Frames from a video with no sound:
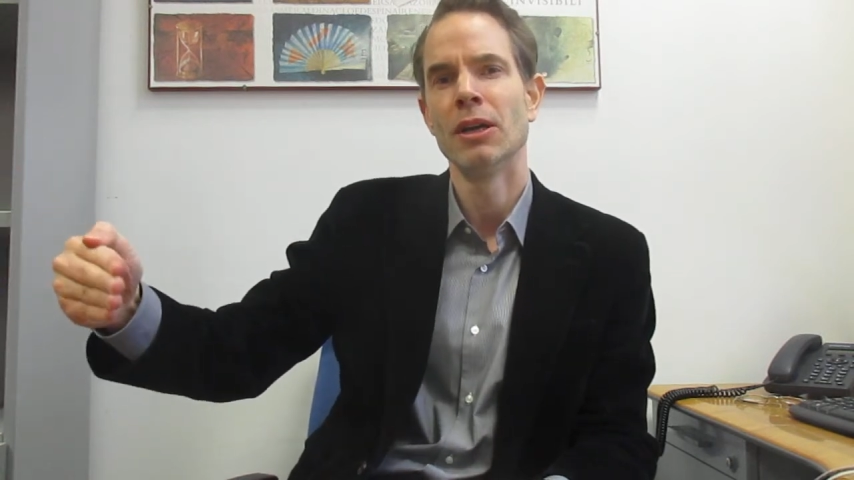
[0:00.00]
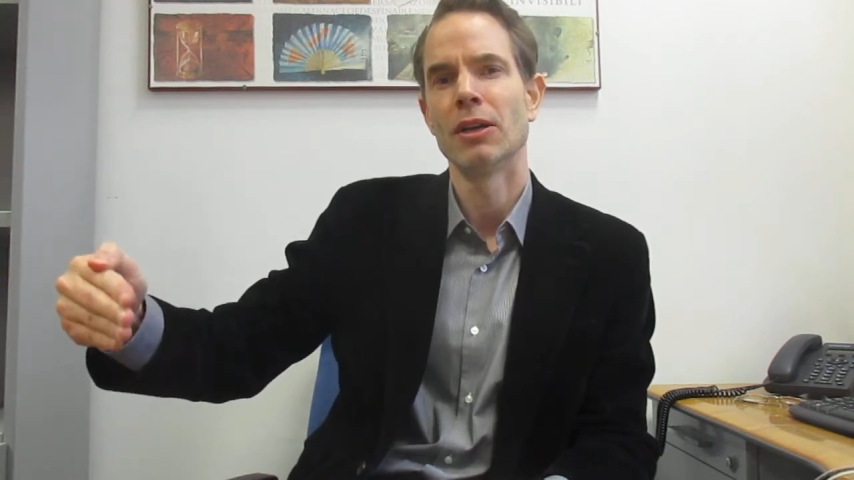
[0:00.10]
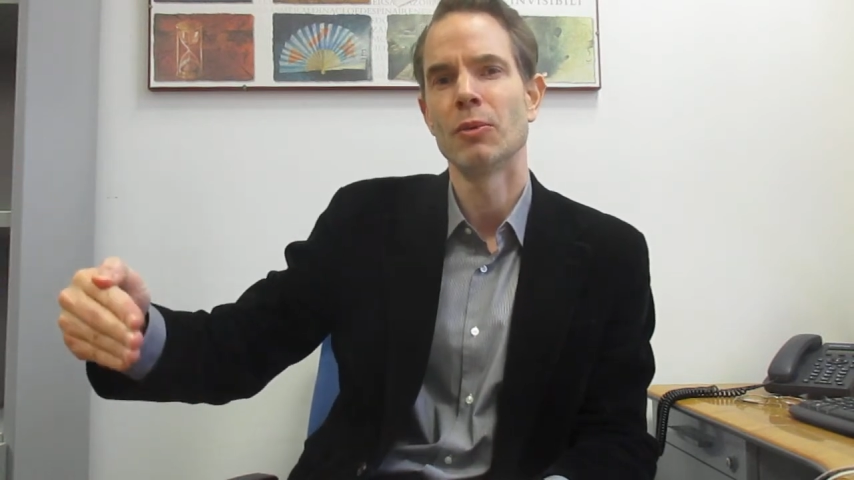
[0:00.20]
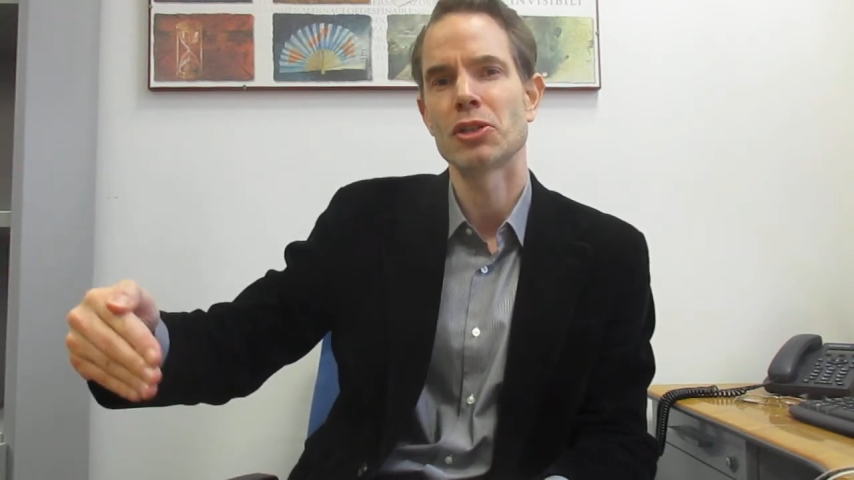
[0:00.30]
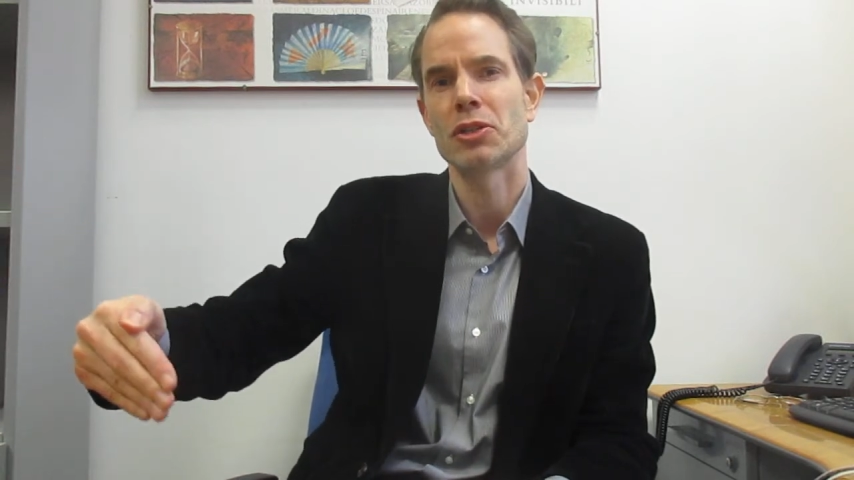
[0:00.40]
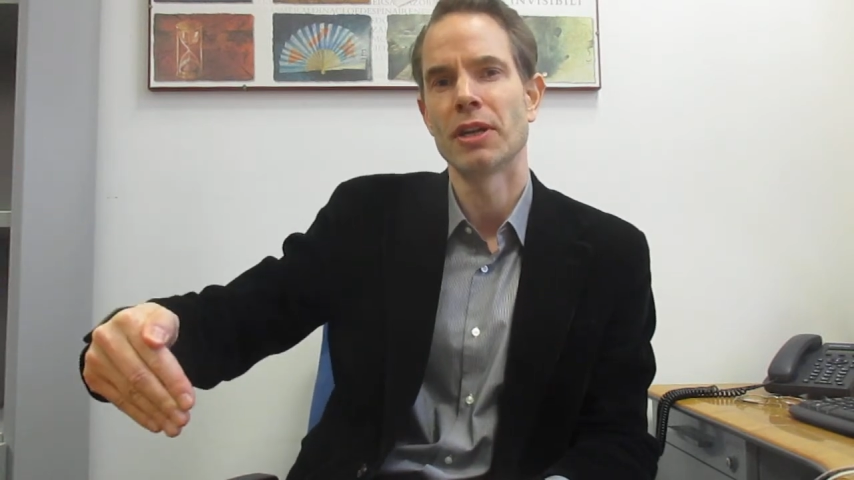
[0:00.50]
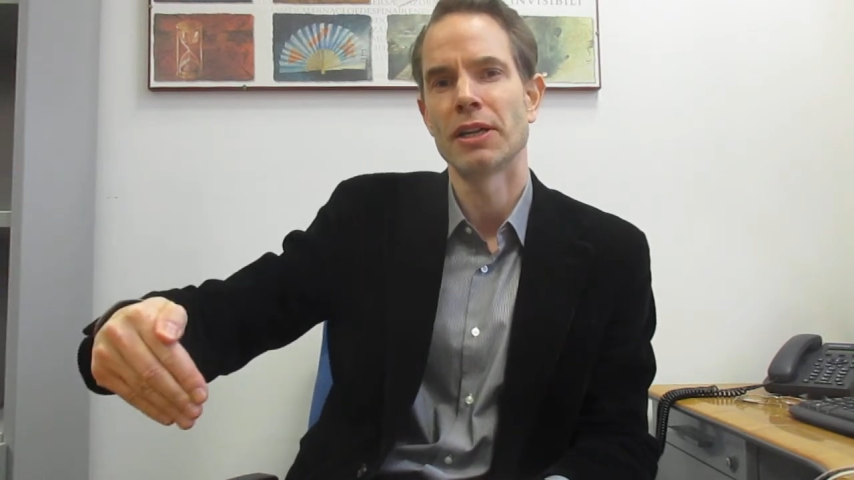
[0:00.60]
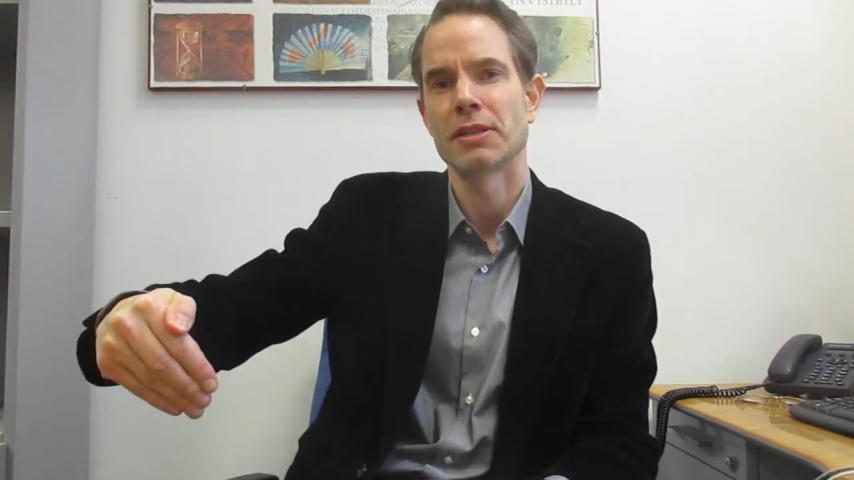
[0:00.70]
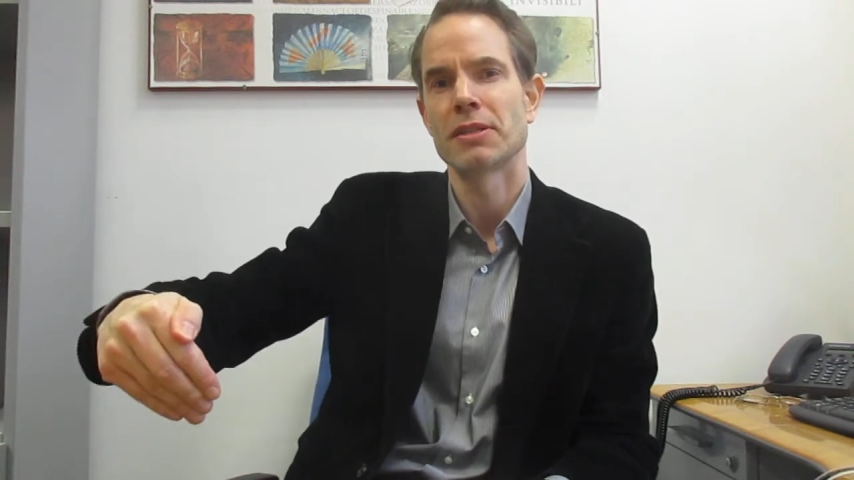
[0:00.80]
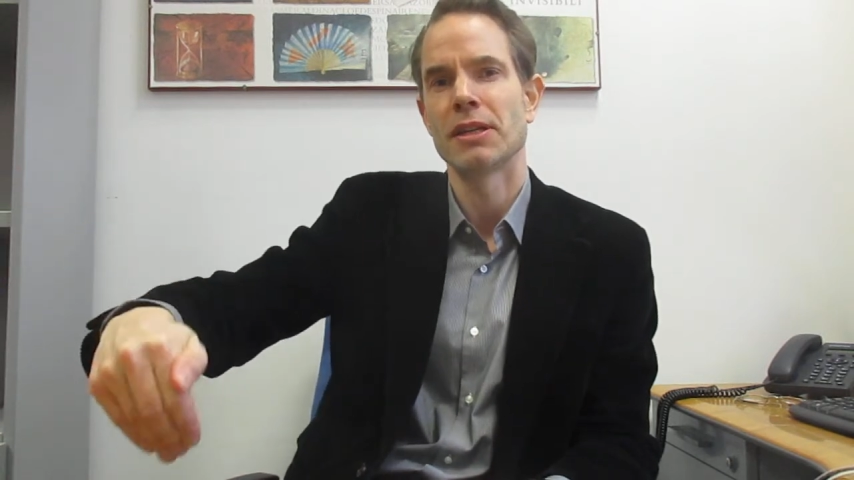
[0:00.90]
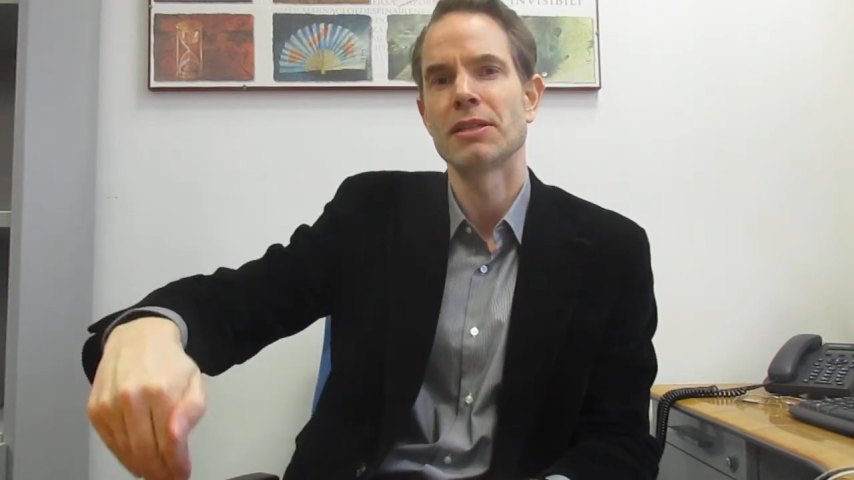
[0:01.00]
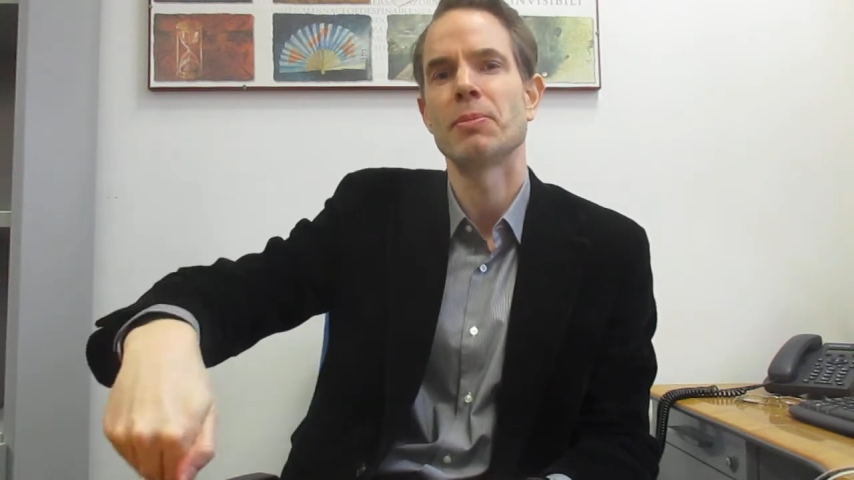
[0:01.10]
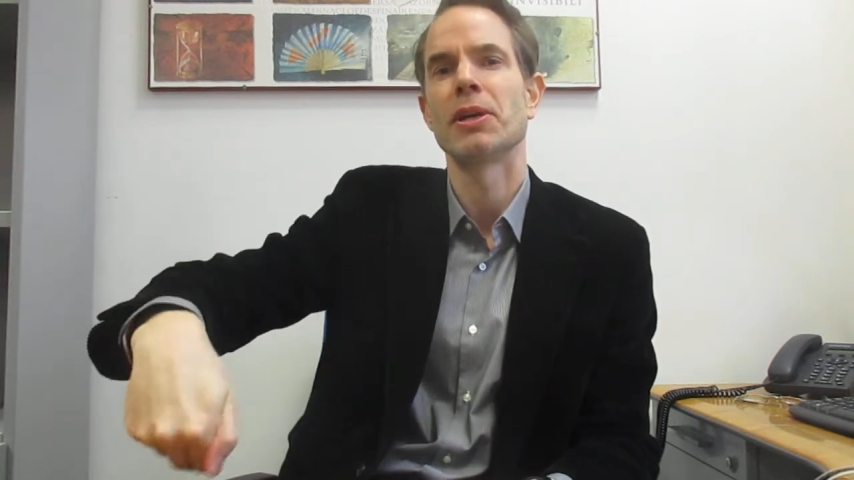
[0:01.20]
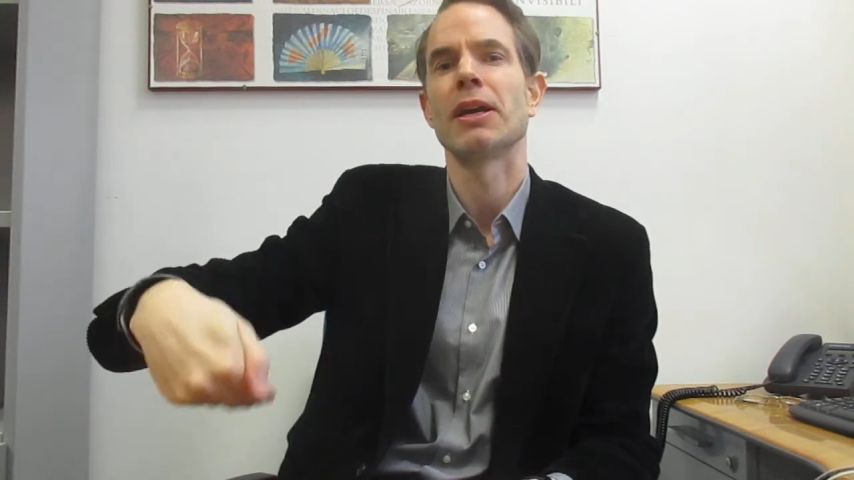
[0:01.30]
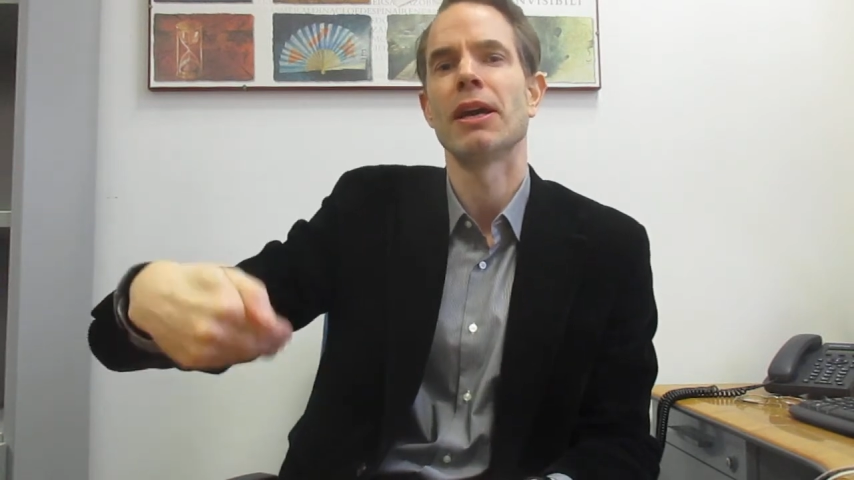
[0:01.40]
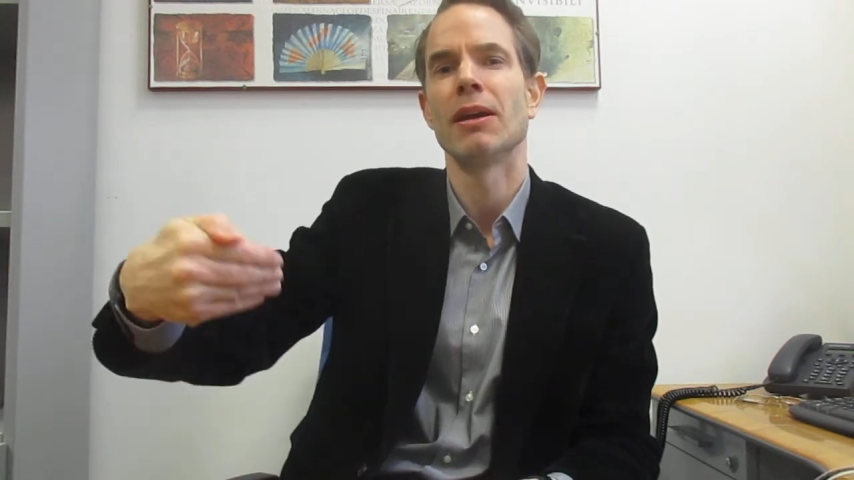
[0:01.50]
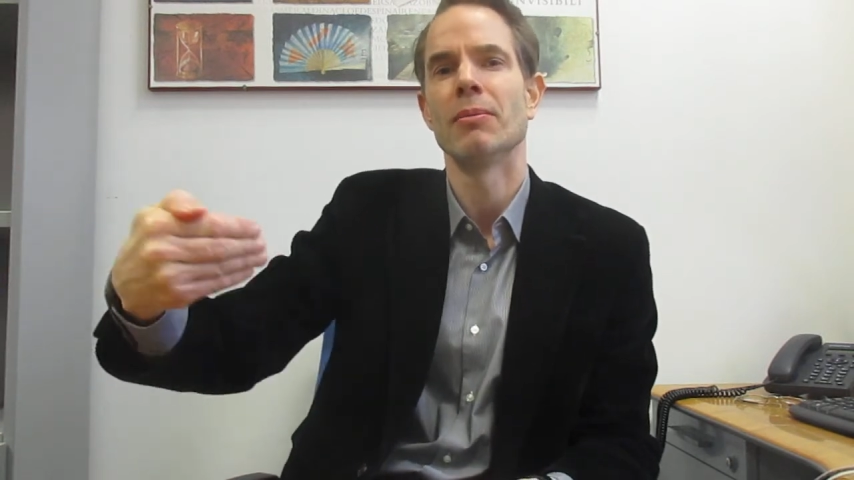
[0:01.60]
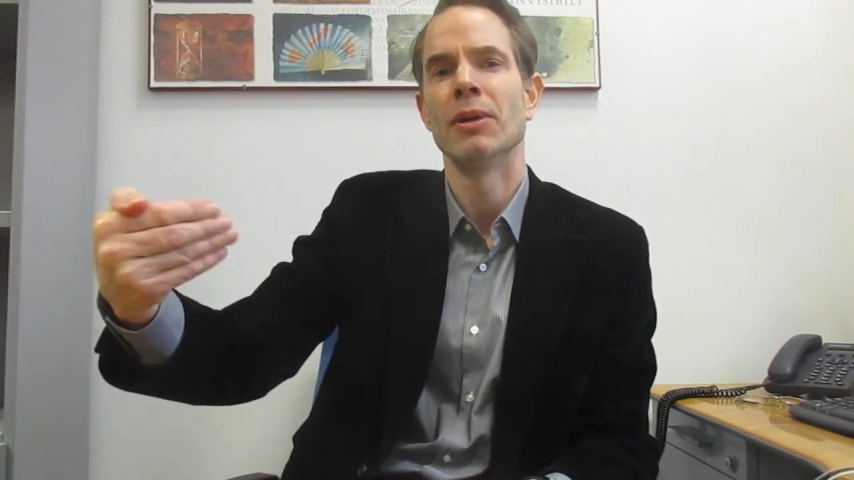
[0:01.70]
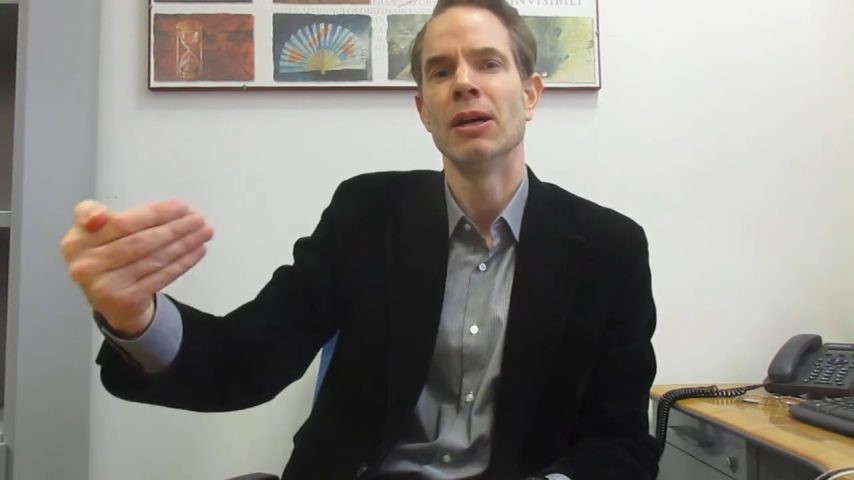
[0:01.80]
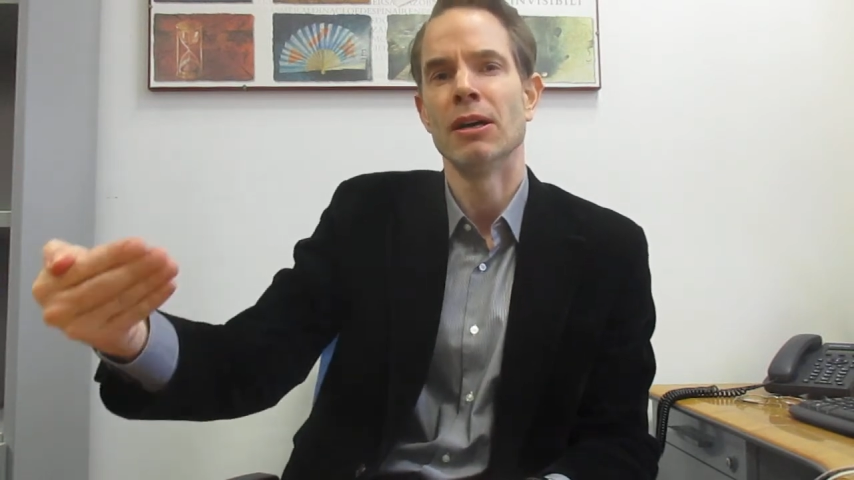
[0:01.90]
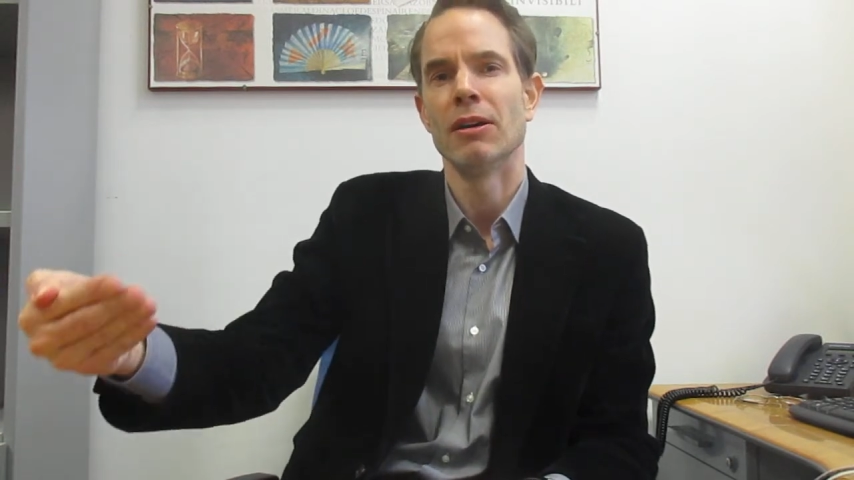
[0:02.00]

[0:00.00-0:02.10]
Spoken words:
in which the United States became